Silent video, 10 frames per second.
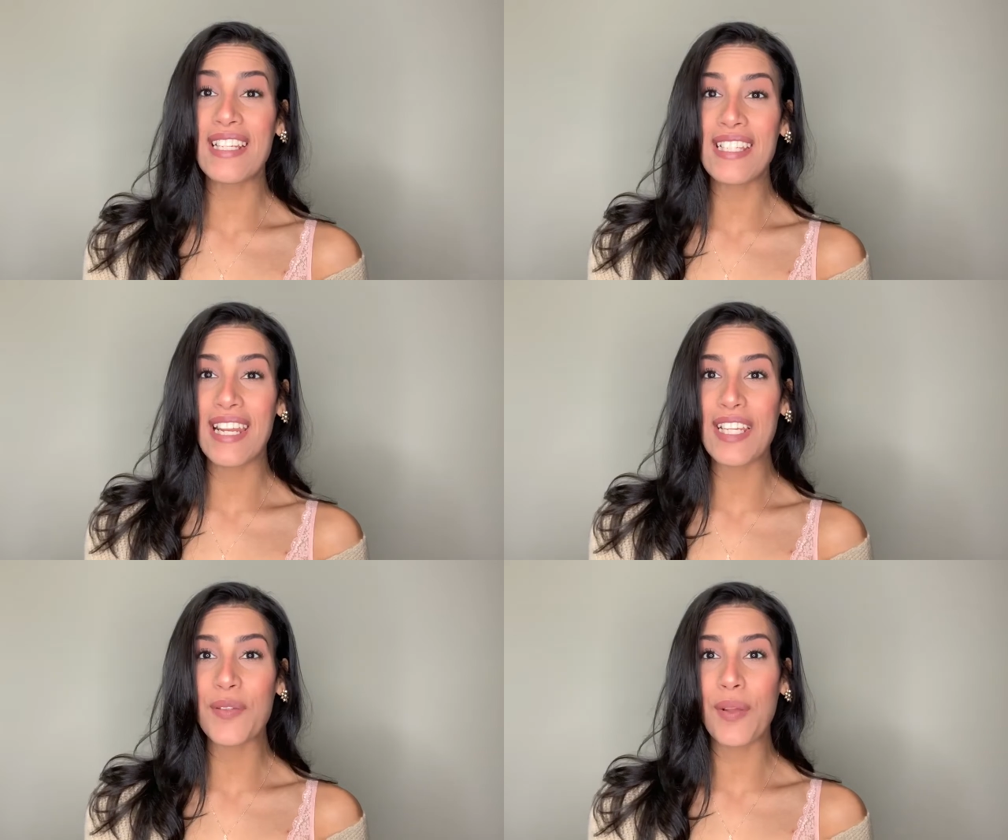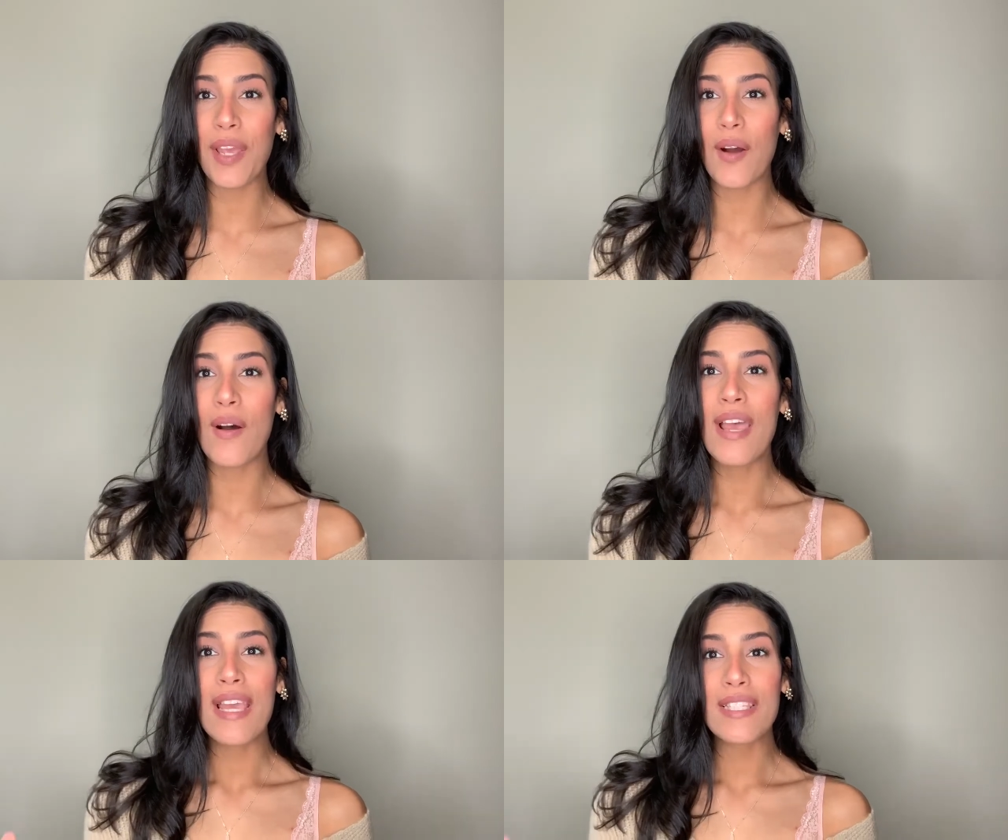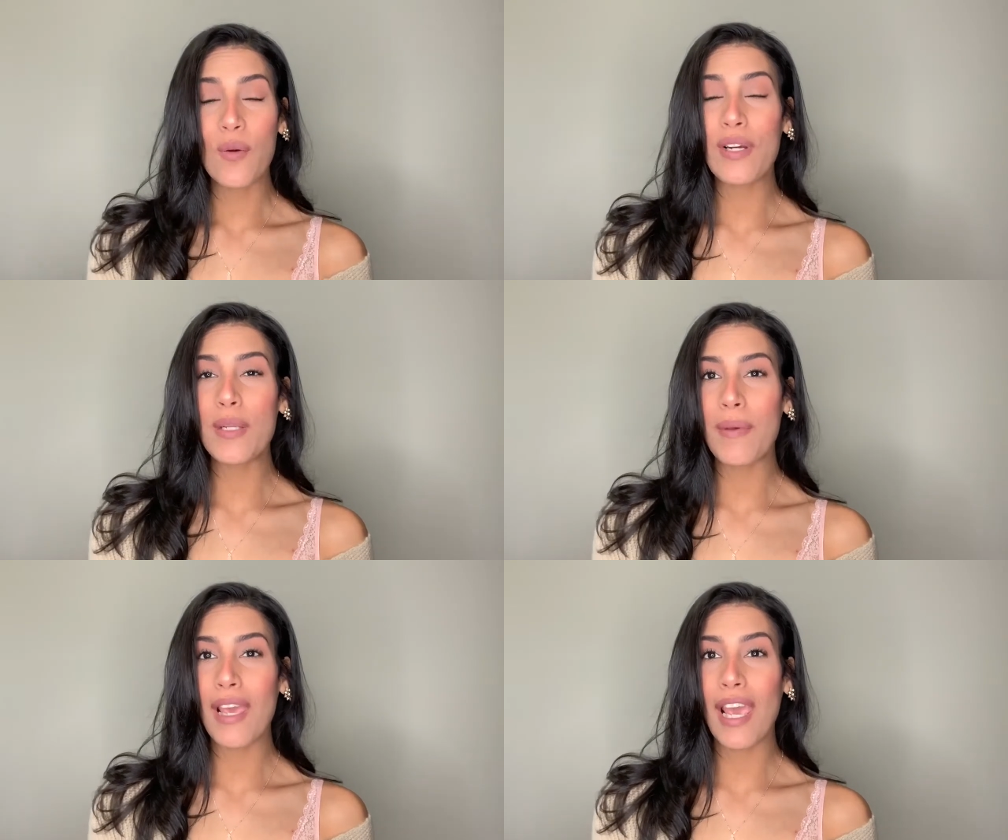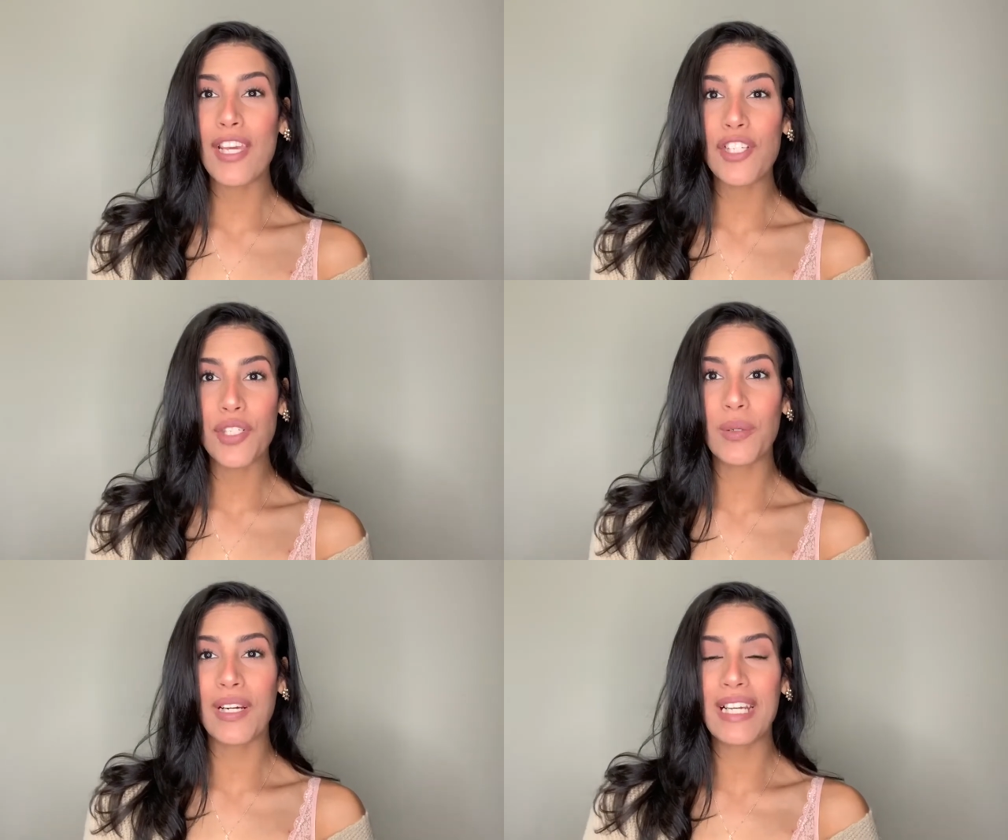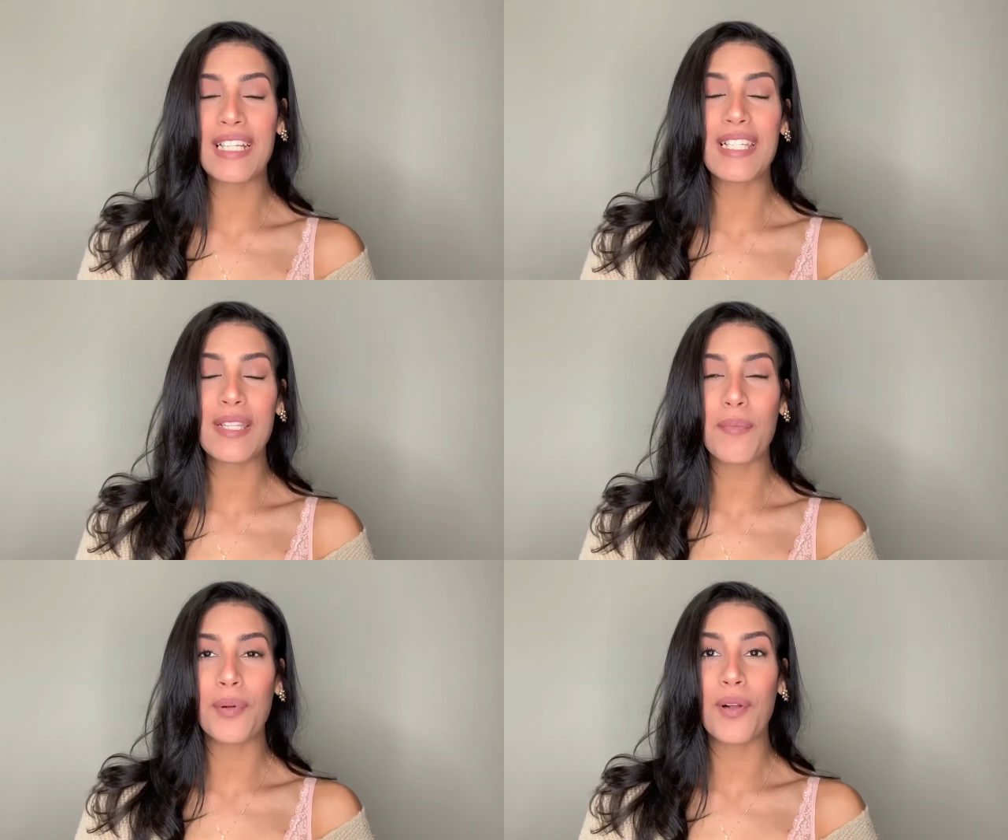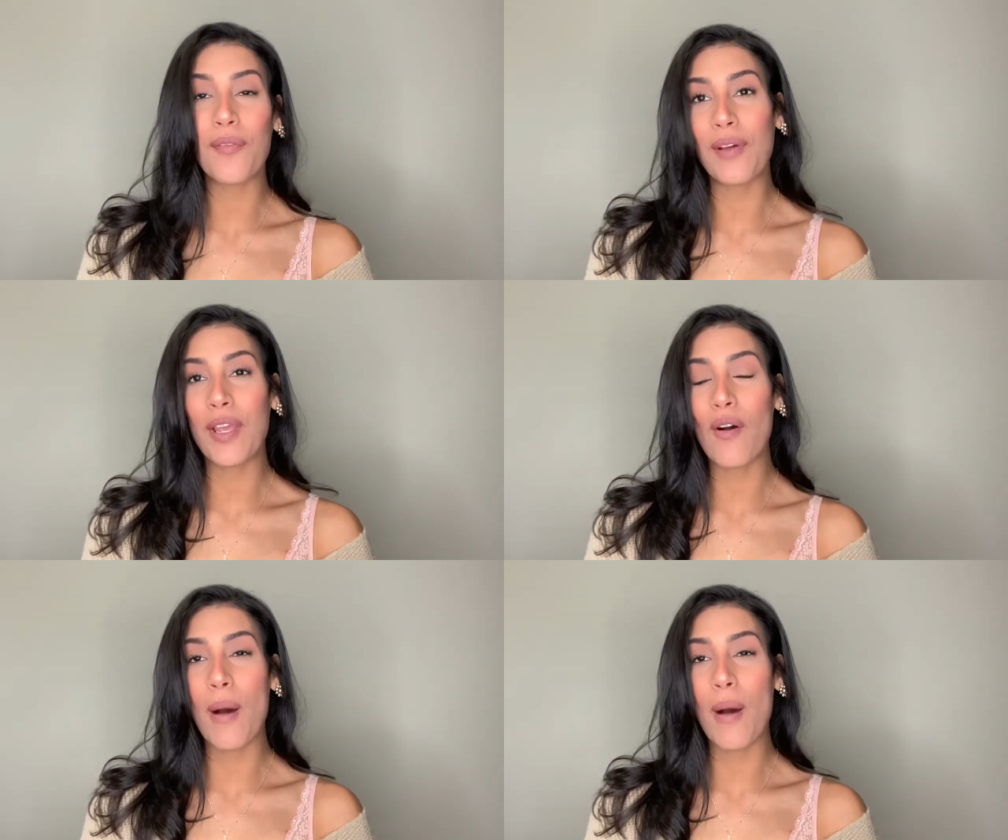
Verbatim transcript: in today's video, it's going to be a short and simple video.